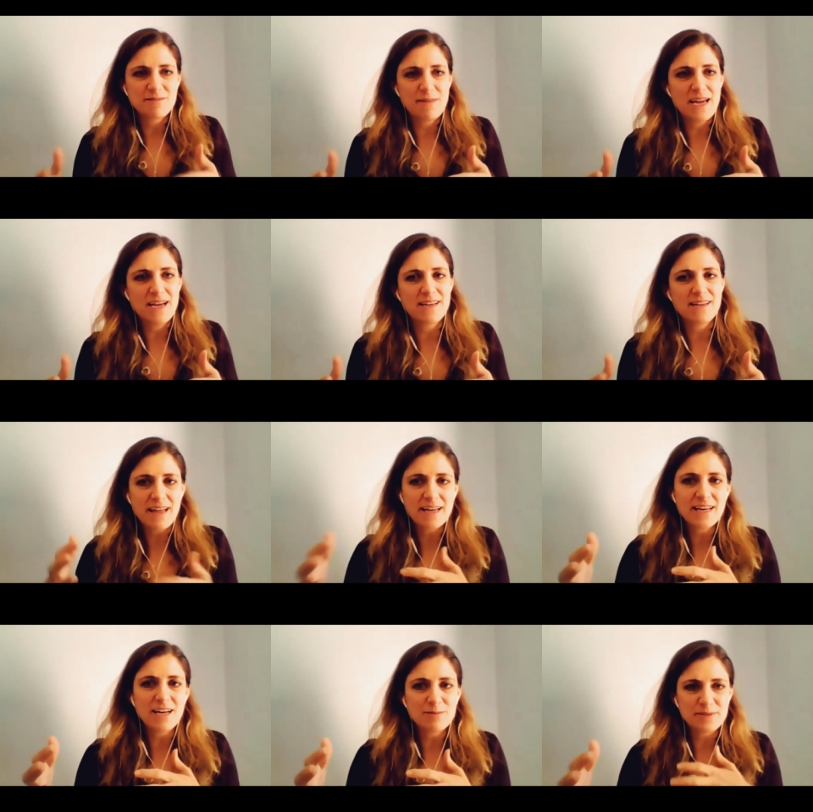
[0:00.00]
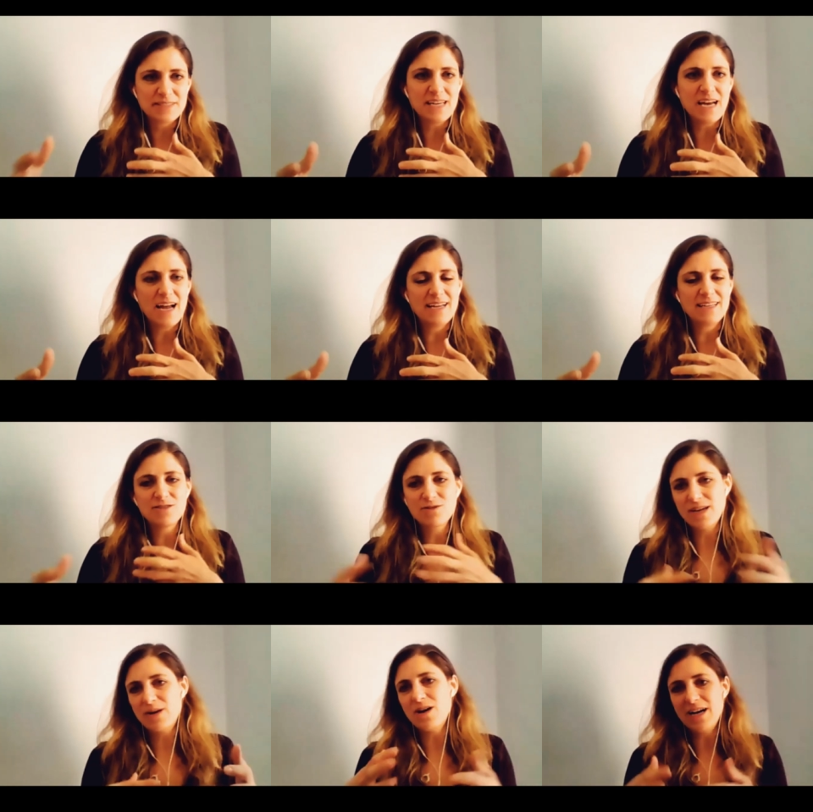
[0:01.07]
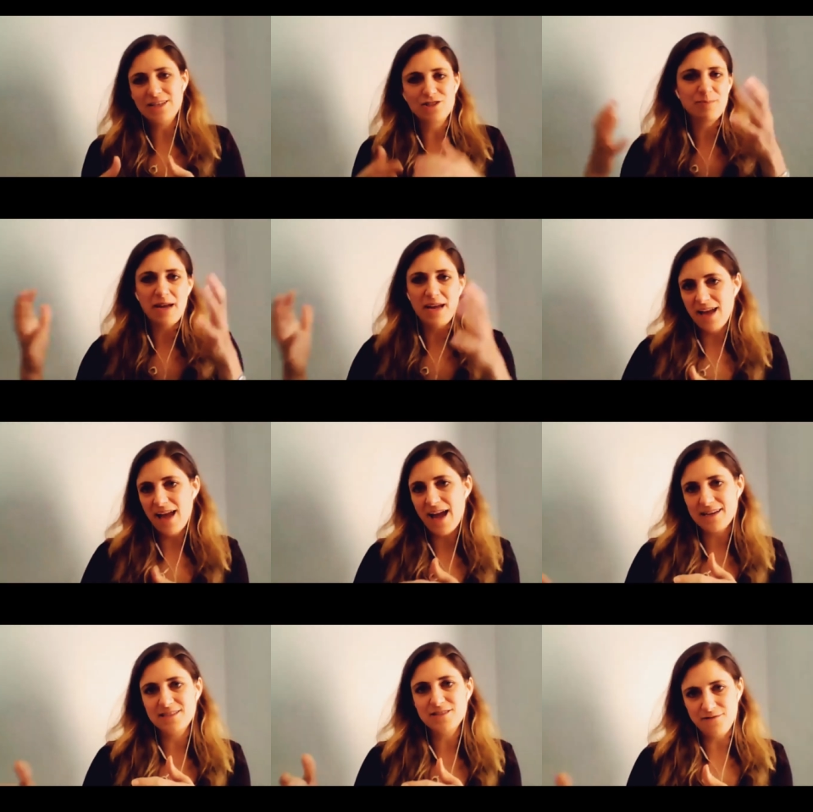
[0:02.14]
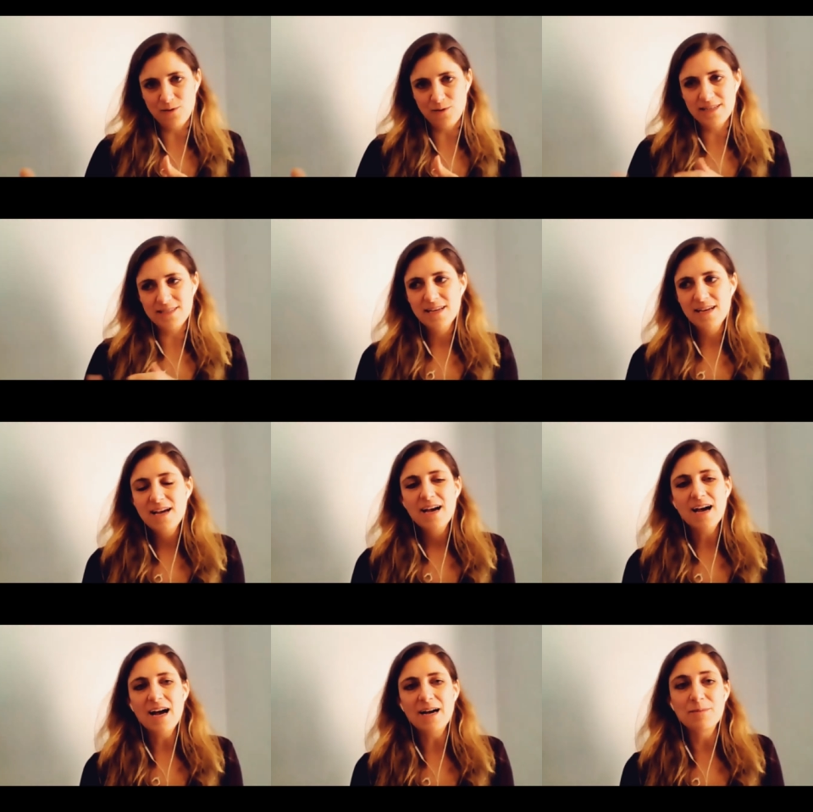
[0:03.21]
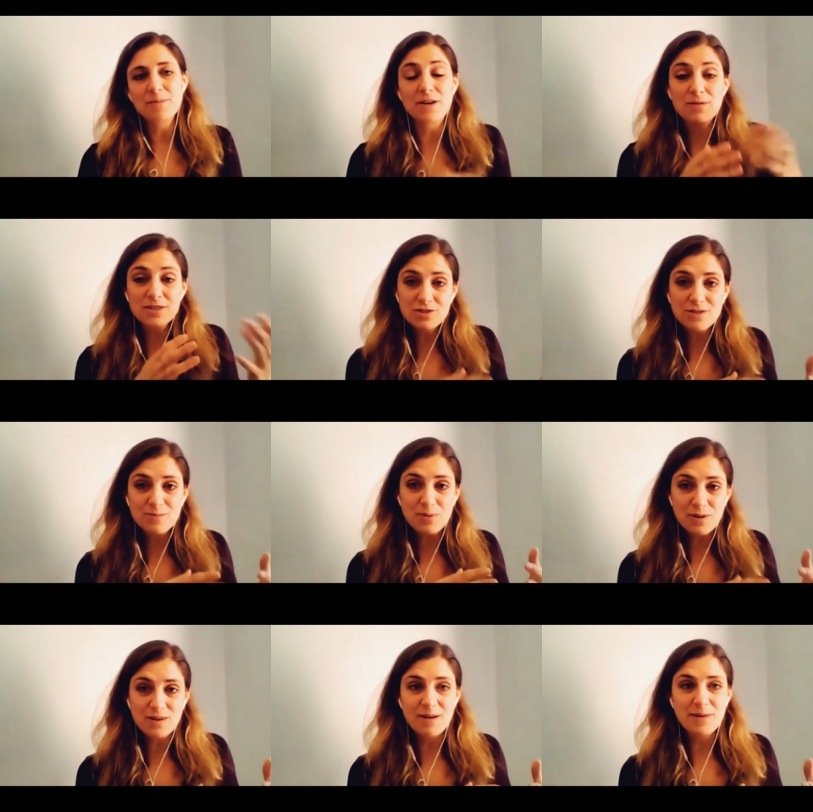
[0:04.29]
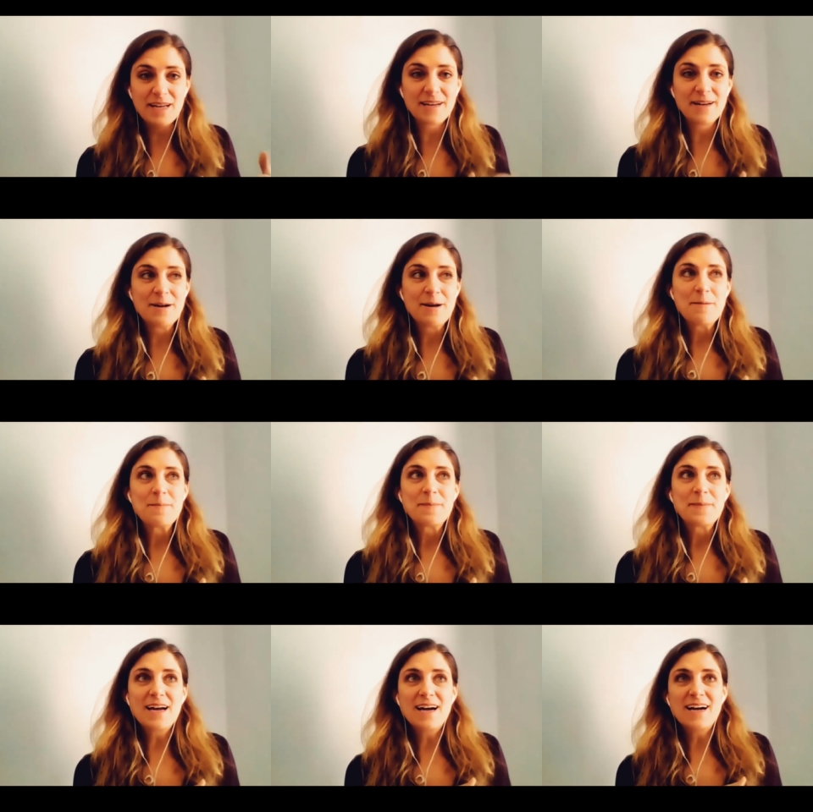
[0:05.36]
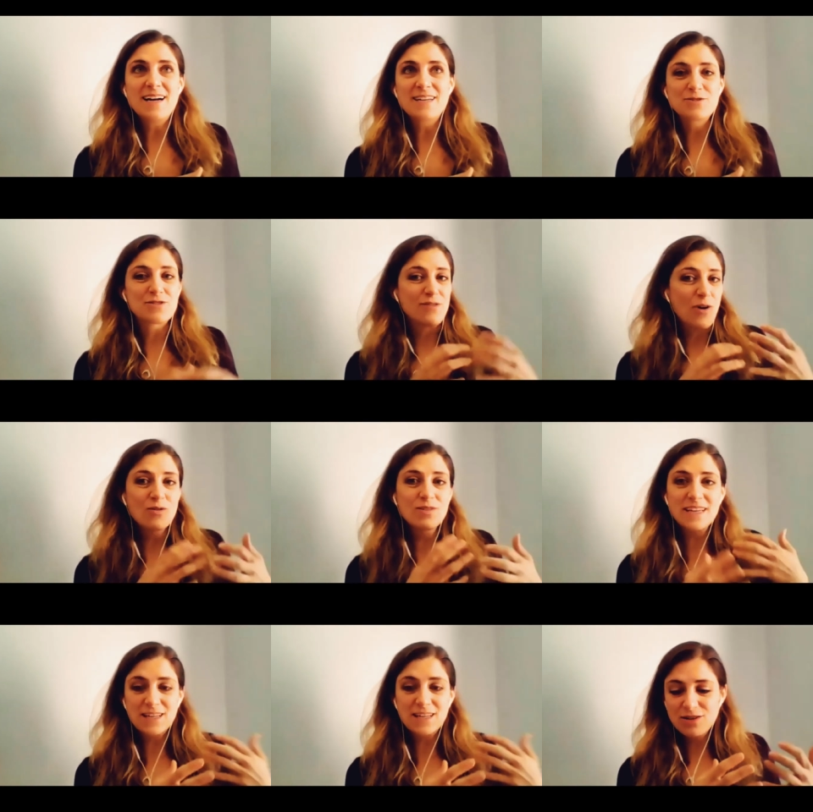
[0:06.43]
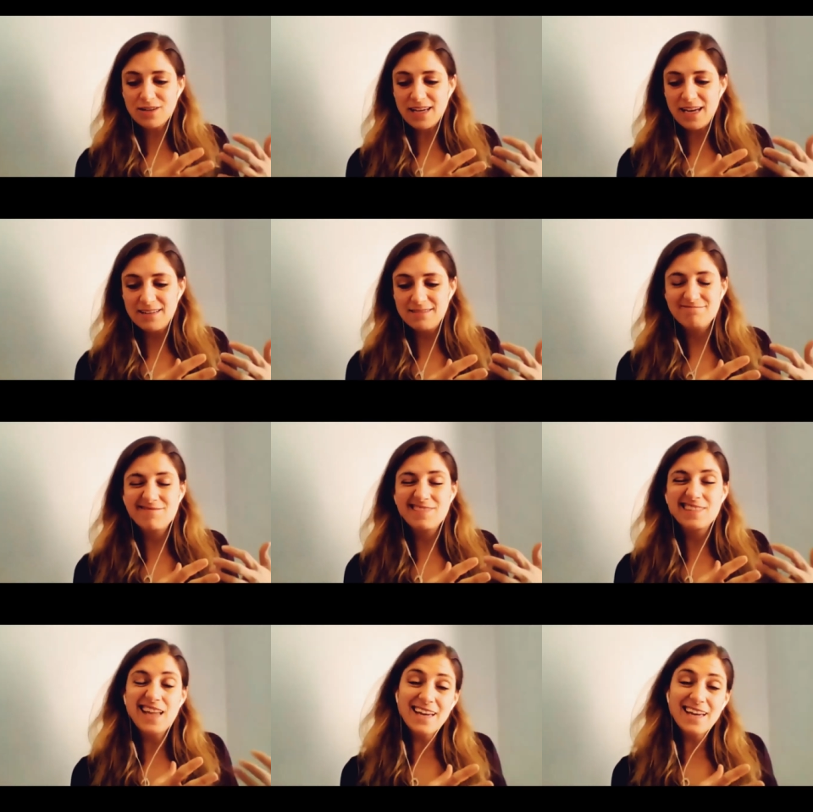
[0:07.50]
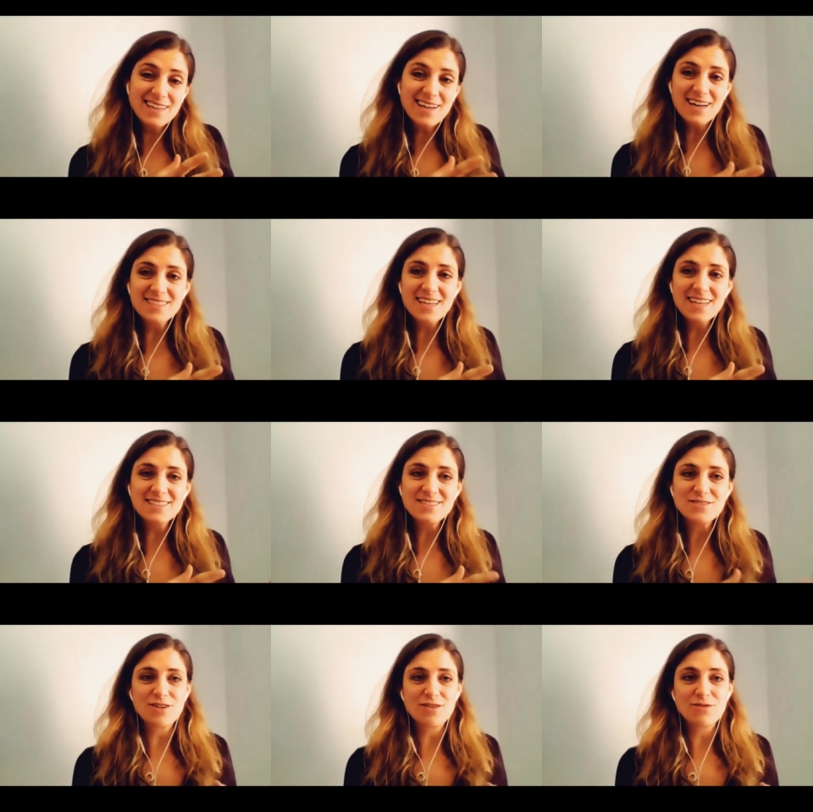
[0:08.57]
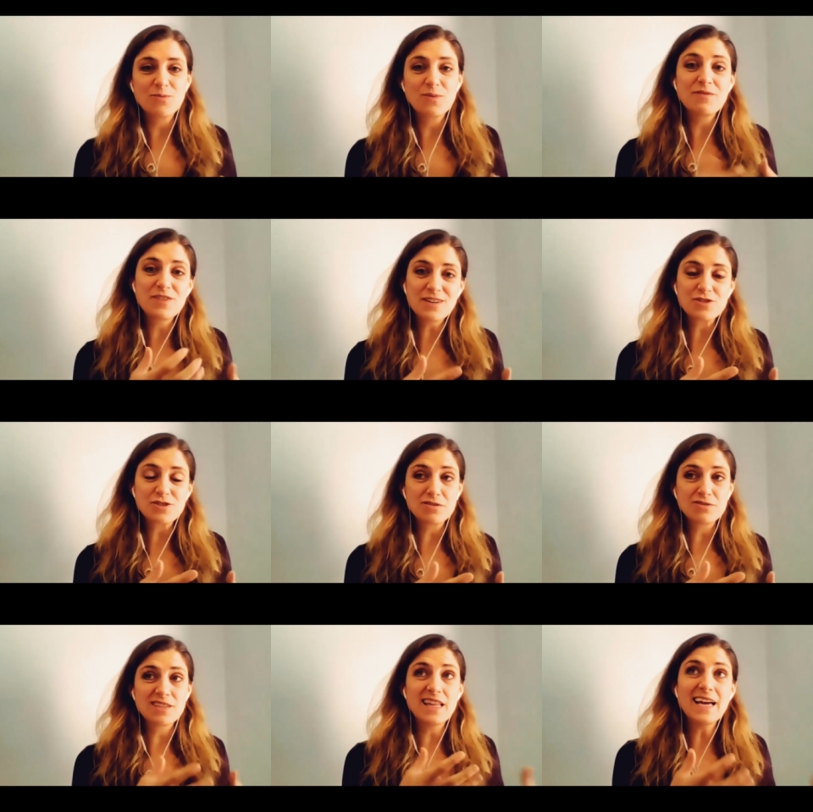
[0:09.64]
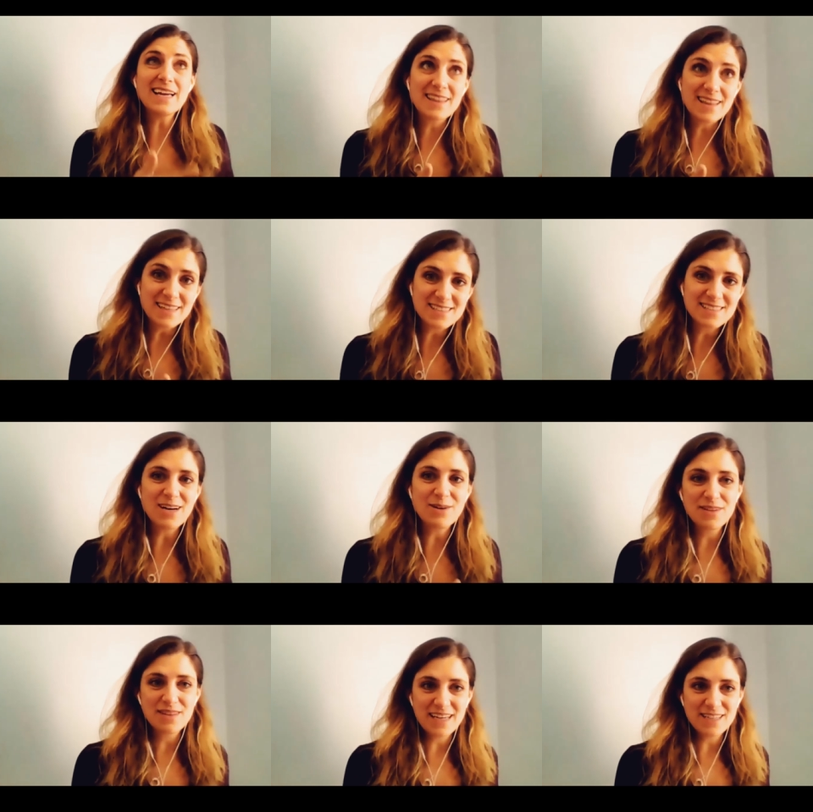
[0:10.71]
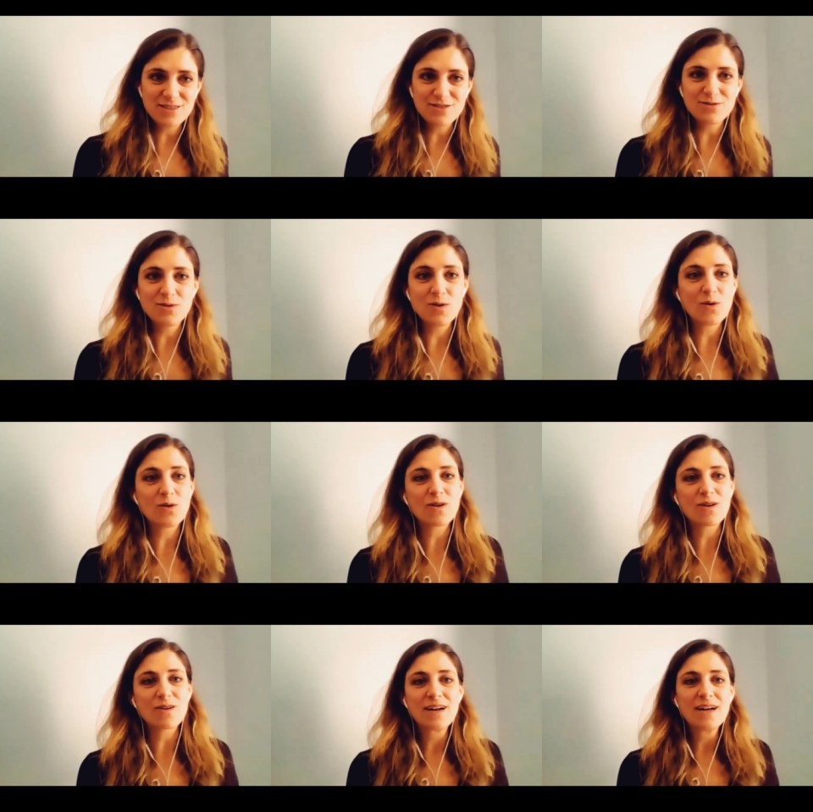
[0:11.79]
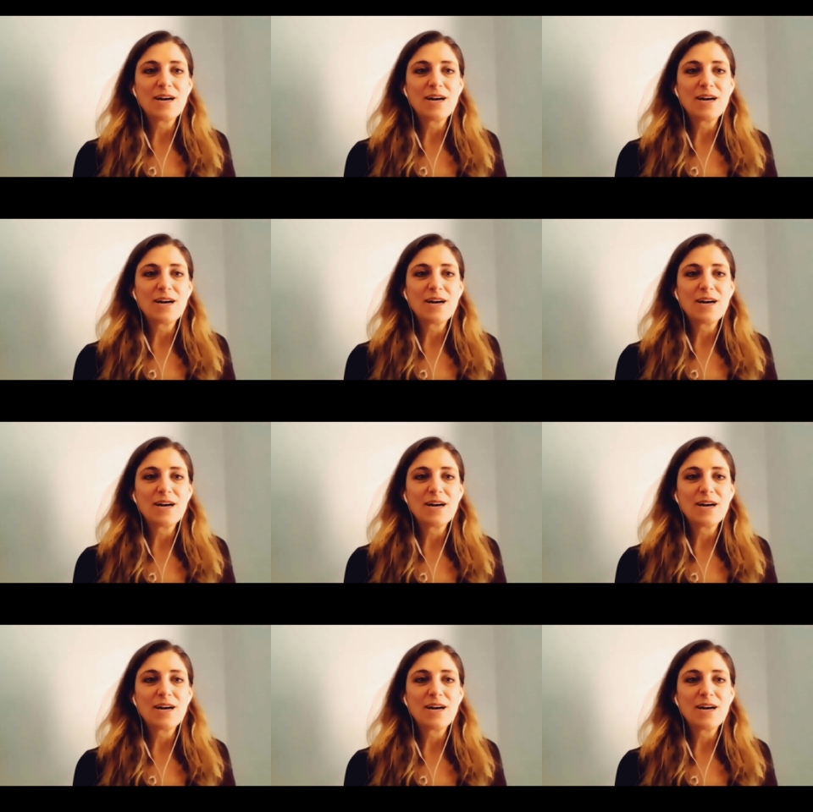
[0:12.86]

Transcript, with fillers: demand? That can help size, okay, well, I should pay X for it. In original programming, you sort of only can look at like content. So we've done shows like this, how did they do? Or